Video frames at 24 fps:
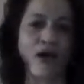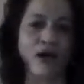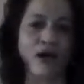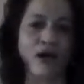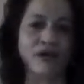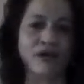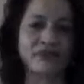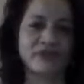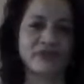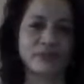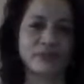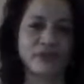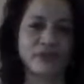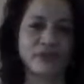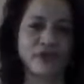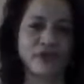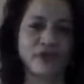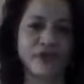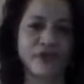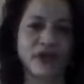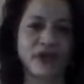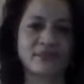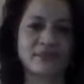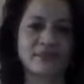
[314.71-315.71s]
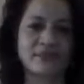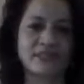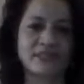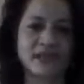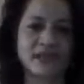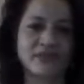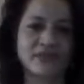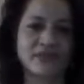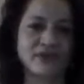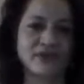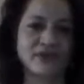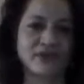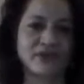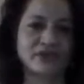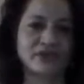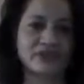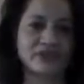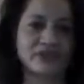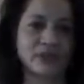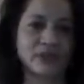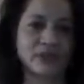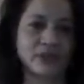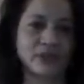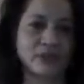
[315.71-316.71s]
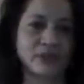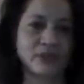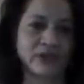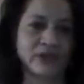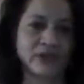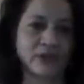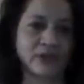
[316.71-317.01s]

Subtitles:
of the programs are judged not only